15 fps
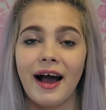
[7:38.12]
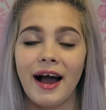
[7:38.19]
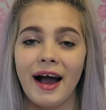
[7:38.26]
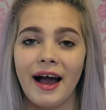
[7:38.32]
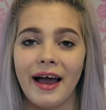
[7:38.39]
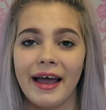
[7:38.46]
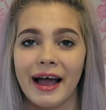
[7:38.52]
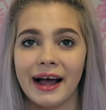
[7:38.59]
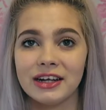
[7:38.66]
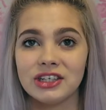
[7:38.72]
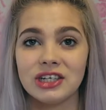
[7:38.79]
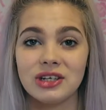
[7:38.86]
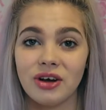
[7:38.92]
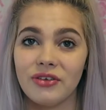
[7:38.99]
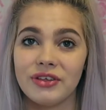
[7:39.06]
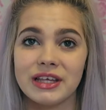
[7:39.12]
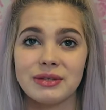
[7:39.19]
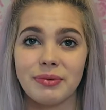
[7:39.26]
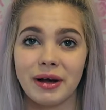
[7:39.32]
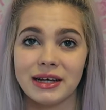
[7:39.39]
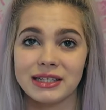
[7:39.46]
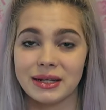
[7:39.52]
I actually got
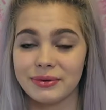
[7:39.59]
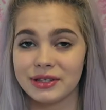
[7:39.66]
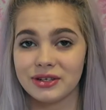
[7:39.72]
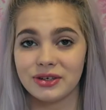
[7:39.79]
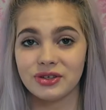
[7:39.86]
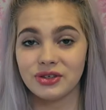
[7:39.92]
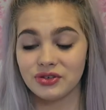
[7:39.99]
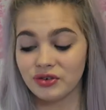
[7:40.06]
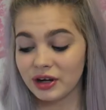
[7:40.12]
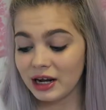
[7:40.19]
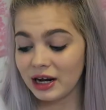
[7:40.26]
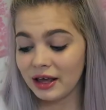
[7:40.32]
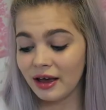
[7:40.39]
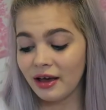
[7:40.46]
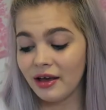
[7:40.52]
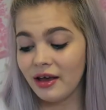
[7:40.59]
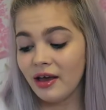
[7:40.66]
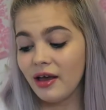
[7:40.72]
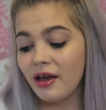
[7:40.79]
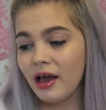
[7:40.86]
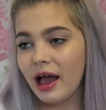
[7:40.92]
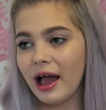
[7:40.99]
this whilst I was in Australia,
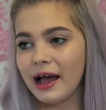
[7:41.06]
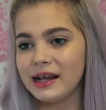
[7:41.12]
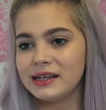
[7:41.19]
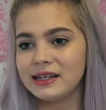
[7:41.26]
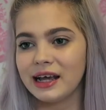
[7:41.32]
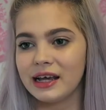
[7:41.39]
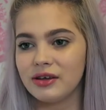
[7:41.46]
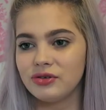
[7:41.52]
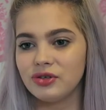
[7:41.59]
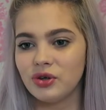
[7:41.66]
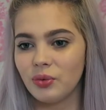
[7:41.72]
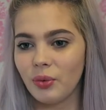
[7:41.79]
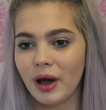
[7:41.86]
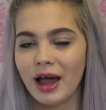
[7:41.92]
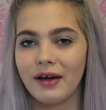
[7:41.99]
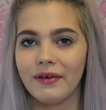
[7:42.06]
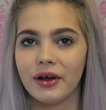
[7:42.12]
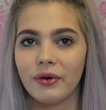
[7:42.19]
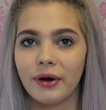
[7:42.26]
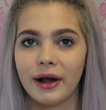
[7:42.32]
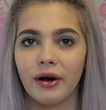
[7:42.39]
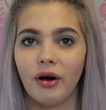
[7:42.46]
and I used to wear
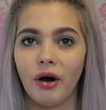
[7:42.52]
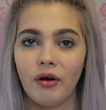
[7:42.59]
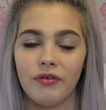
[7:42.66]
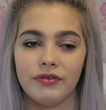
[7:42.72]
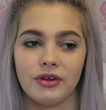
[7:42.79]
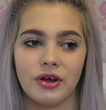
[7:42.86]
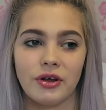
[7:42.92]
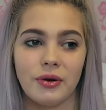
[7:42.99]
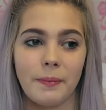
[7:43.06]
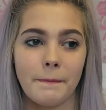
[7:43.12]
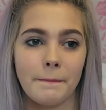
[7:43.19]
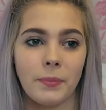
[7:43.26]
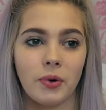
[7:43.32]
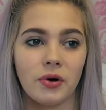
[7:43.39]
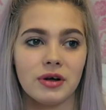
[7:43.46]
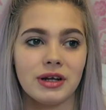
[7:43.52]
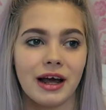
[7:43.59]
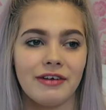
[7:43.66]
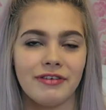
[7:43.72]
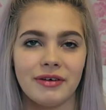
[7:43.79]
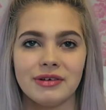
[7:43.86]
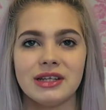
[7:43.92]
it quite often, but
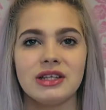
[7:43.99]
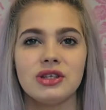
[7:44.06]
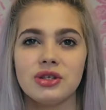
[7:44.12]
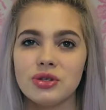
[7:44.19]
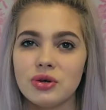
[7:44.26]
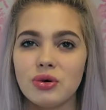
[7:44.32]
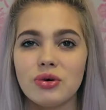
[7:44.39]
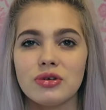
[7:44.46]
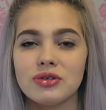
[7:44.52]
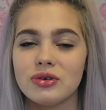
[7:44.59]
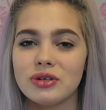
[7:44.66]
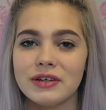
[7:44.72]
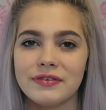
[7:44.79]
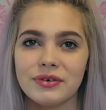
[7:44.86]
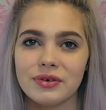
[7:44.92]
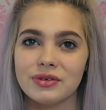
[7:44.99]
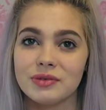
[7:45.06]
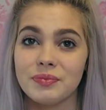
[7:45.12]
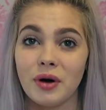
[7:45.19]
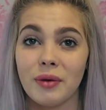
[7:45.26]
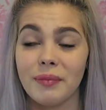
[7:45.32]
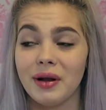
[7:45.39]
I found it so difficult
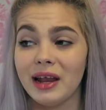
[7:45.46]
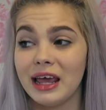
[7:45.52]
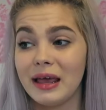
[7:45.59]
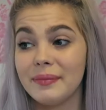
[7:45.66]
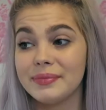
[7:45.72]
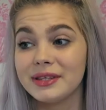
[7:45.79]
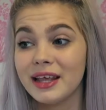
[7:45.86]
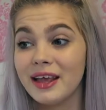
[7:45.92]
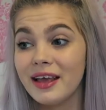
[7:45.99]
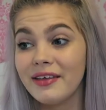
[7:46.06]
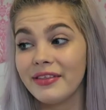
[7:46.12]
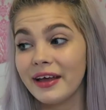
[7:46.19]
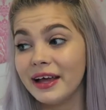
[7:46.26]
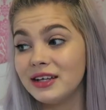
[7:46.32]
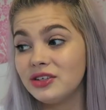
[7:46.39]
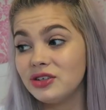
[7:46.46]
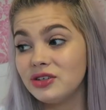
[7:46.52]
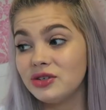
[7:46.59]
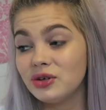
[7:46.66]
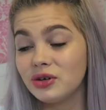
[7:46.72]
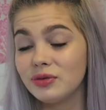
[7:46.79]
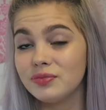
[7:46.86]
to put on my lips that it
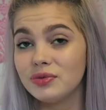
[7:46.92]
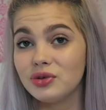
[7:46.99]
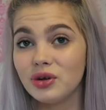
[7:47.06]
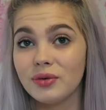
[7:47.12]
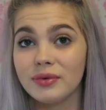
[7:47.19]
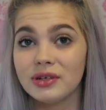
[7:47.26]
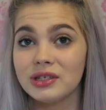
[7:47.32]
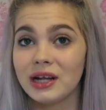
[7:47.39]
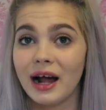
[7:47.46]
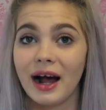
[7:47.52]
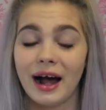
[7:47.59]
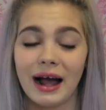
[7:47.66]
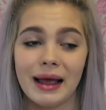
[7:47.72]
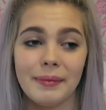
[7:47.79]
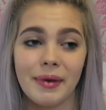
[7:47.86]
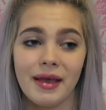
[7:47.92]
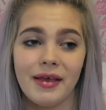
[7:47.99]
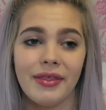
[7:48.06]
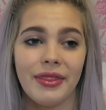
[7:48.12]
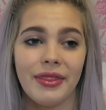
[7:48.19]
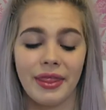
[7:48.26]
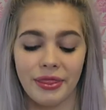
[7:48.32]
just took up so much time
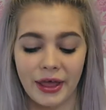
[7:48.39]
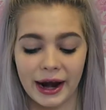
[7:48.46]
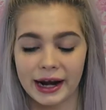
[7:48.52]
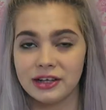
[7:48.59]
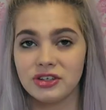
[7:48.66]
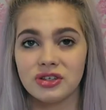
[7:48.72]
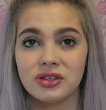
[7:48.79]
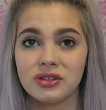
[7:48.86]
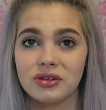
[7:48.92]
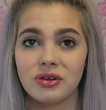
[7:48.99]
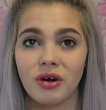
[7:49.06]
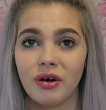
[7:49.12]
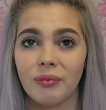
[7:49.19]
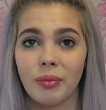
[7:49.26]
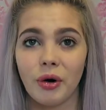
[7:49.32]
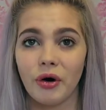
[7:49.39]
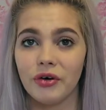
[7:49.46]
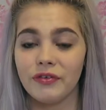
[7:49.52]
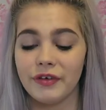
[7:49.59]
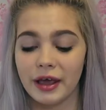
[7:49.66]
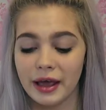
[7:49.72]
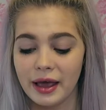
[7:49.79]
that I just got
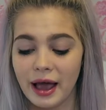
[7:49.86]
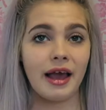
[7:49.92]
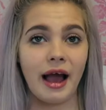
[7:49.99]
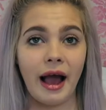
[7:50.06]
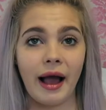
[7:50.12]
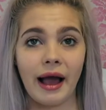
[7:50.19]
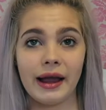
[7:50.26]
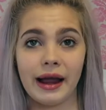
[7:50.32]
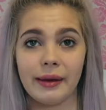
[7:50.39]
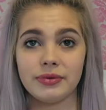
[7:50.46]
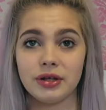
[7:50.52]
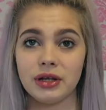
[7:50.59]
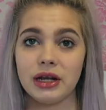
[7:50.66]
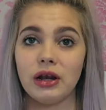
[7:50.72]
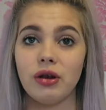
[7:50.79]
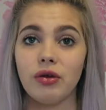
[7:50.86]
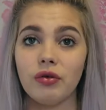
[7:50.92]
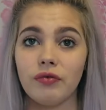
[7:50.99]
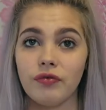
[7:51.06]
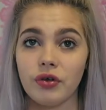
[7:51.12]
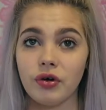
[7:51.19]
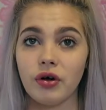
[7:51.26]
bored of it. I absolutely
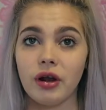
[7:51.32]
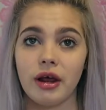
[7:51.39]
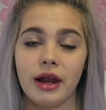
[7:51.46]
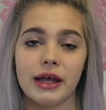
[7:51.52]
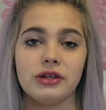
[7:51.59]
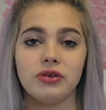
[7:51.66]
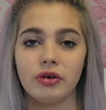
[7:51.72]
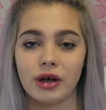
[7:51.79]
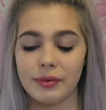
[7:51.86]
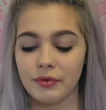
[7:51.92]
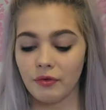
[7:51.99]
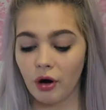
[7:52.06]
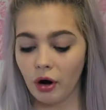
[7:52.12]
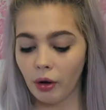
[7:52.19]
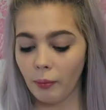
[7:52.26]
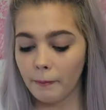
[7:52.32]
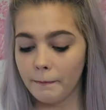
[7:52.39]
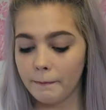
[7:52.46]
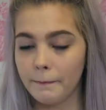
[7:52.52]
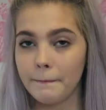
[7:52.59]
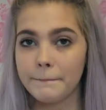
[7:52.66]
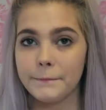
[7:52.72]
love the colour, like, don't get me wrong,
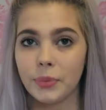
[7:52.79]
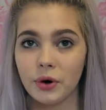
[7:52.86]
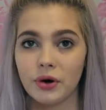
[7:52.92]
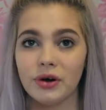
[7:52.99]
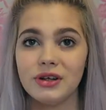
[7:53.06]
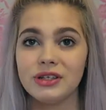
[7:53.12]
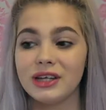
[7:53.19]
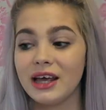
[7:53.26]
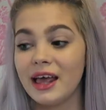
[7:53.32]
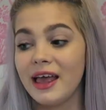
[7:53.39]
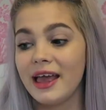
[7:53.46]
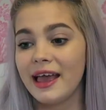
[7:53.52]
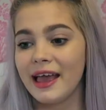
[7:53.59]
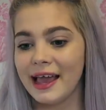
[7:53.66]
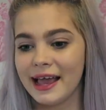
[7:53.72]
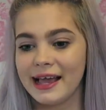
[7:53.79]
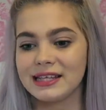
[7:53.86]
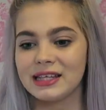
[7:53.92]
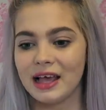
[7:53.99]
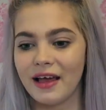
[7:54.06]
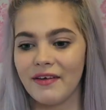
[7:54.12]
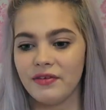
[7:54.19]
but it
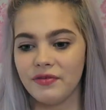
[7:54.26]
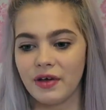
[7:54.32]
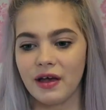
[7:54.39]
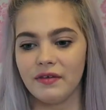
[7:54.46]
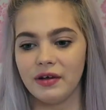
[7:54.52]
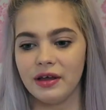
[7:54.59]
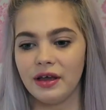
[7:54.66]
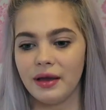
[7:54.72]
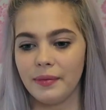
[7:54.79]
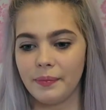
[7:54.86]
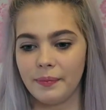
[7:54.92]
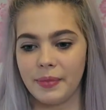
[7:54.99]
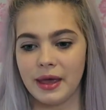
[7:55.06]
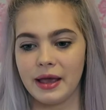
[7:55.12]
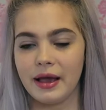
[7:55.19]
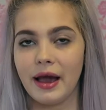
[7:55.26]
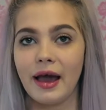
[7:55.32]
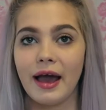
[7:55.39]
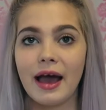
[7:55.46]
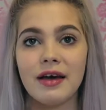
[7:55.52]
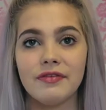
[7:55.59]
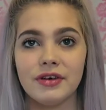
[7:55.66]
is a very big
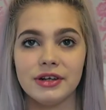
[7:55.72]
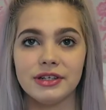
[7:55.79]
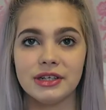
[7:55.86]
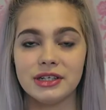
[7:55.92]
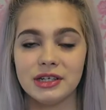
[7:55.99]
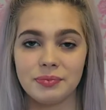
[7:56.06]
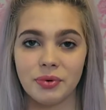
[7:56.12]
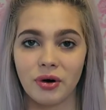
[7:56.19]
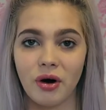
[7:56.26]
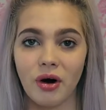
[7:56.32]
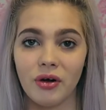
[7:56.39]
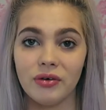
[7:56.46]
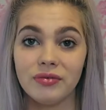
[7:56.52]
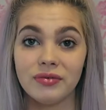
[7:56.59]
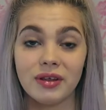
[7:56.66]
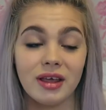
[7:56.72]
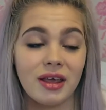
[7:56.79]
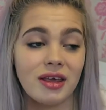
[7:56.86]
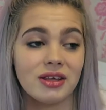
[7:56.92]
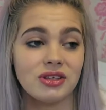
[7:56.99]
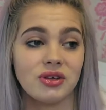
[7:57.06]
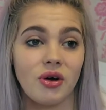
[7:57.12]
effort to put on,
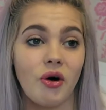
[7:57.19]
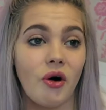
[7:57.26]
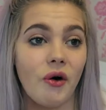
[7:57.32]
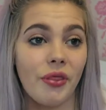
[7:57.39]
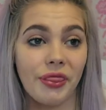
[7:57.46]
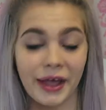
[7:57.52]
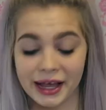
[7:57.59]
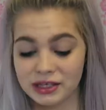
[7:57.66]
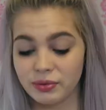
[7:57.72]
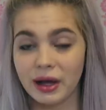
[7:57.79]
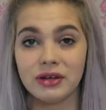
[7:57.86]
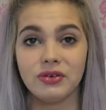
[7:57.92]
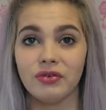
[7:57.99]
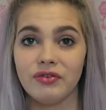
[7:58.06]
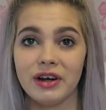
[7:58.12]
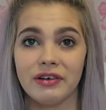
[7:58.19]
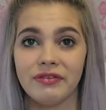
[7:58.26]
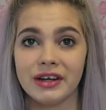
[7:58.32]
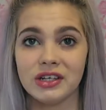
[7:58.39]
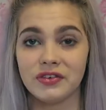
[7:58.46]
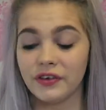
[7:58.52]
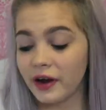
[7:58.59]
so that is why I don't really
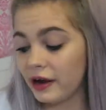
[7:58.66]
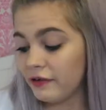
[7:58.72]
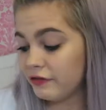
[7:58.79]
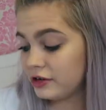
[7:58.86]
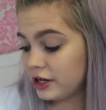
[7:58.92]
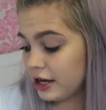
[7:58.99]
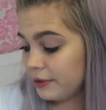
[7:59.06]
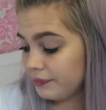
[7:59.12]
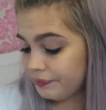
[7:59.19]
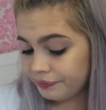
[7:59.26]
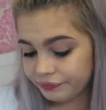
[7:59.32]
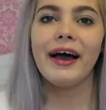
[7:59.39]
reach for it every day.